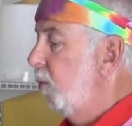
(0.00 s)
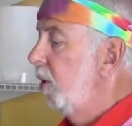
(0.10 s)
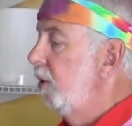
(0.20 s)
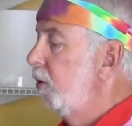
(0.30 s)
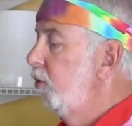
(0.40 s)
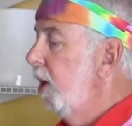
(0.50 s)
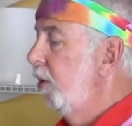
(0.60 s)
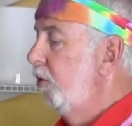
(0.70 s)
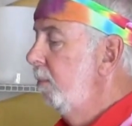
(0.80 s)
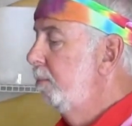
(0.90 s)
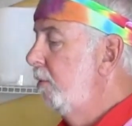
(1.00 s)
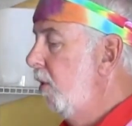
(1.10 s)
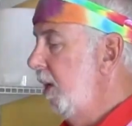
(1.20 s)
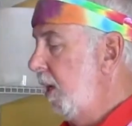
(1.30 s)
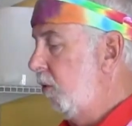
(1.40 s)
We'll discuss
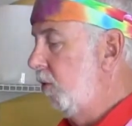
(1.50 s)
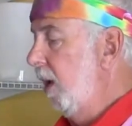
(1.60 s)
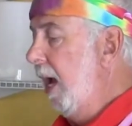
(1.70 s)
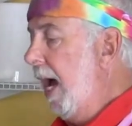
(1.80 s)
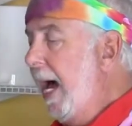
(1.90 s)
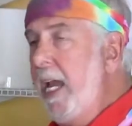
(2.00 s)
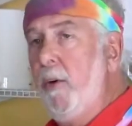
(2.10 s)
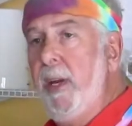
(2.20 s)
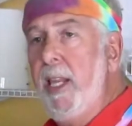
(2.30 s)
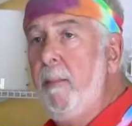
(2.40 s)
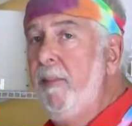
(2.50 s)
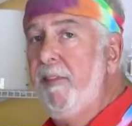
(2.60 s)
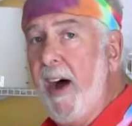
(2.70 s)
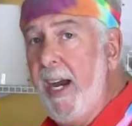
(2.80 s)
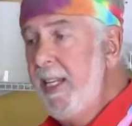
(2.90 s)
employees, hiring them,
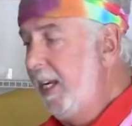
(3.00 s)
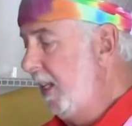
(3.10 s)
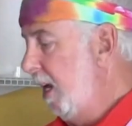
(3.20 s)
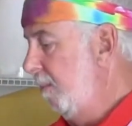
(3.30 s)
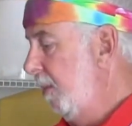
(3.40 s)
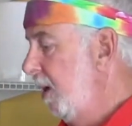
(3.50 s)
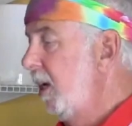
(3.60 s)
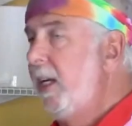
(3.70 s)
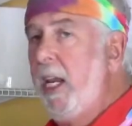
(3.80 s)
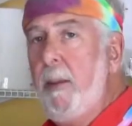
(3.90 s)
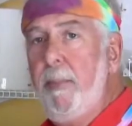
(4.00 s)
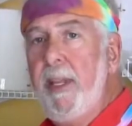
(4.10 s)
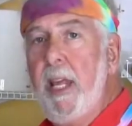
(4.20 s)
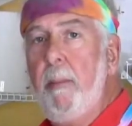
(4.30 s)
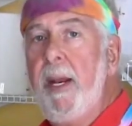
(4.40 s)
finding them,
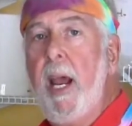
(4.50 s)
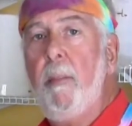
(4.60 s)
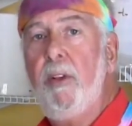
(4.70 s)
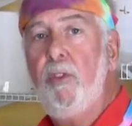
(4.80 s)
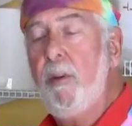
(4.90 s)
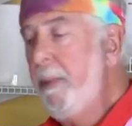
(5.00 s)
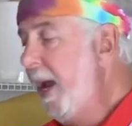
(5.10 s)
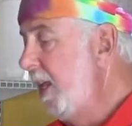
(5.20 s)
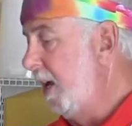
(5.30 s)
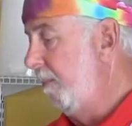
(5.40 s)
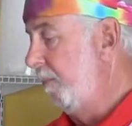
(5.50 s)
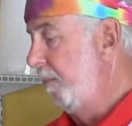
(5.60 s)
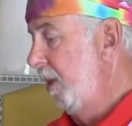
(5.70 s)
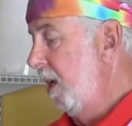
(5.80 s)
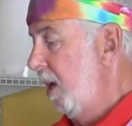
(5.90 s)
keeping them, and how much to pay them.
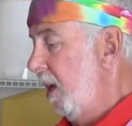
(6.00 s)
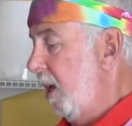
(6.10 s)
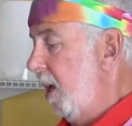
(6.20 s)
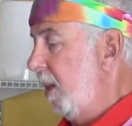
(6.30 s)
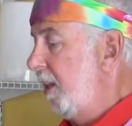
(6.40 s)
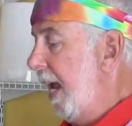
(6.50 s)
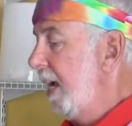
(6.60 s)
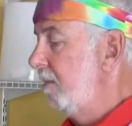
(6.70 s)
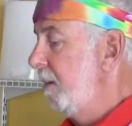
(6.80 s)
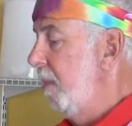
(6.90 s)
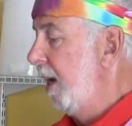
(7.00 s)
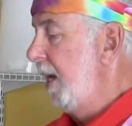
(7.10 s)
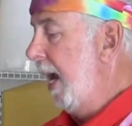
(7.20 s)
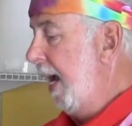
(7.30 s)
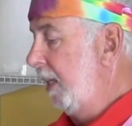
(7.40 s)
Daily
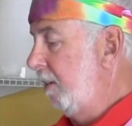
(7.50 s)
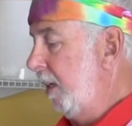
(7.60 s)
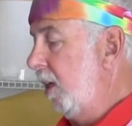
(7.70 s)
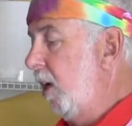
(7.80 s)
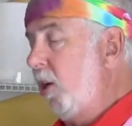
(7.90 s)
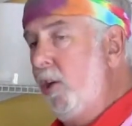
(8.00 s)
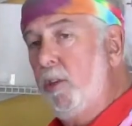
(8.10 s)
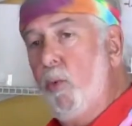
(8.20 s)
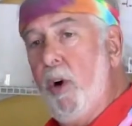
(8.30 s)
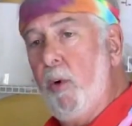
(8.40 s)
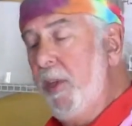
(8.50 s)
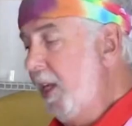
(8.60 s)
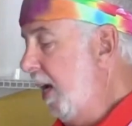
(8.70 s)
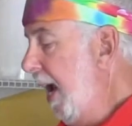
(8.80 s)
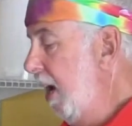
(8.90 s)
money handling. You'll work with
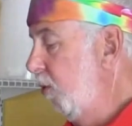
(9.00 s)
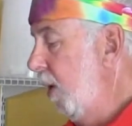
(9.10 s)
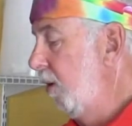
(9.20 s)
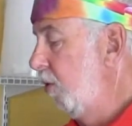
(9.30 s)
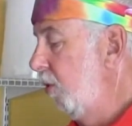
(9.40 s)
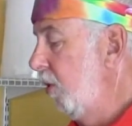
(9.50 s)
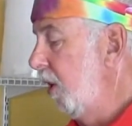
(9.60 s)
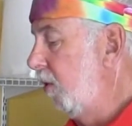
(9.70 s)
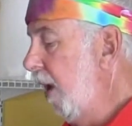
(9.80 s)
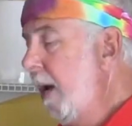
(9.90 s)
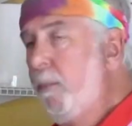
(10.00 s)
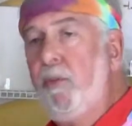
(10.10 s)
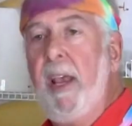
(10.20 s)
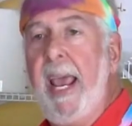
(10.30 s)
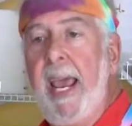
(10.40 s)
the cash register, the
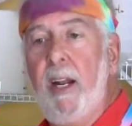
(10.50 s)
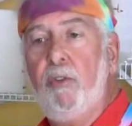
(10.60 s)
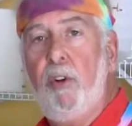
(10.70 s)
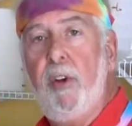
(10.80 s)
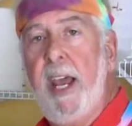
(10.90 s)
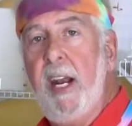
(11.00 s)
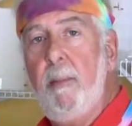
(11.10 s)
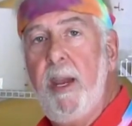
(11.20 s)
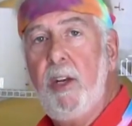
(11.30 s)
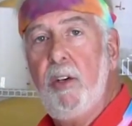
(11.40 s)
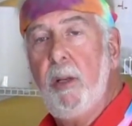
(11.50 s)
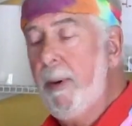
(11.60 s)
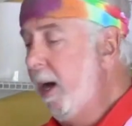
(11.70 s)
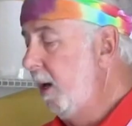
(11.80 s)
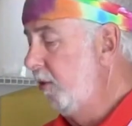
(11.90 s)
tapes, and I'll show you how to make your
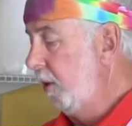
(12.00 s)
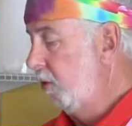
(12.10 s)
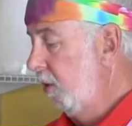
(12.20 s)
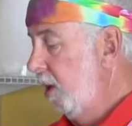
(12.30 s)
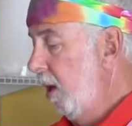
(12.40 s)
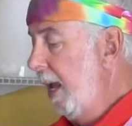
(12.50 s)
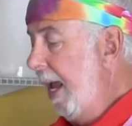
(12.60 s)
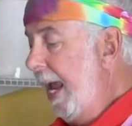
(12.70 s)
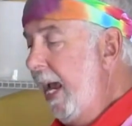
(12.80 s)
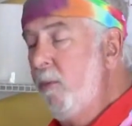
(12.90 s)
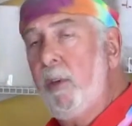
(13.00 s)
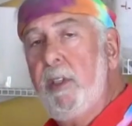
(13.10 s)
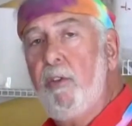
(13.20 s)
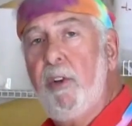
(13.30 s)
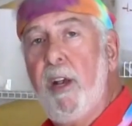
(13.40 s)
deposits. And we'll
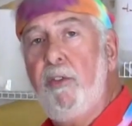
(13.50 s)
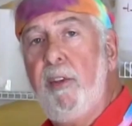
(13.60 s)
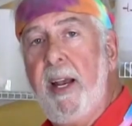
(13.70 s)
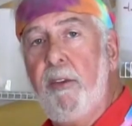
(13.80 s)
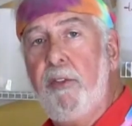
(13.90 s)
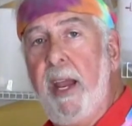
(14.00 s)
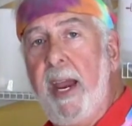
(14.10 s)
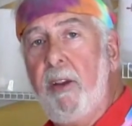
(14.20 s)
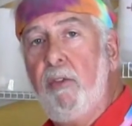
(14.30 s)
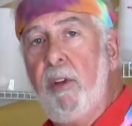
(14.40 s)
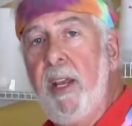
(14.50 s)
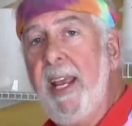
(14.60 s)
discuss sales tax.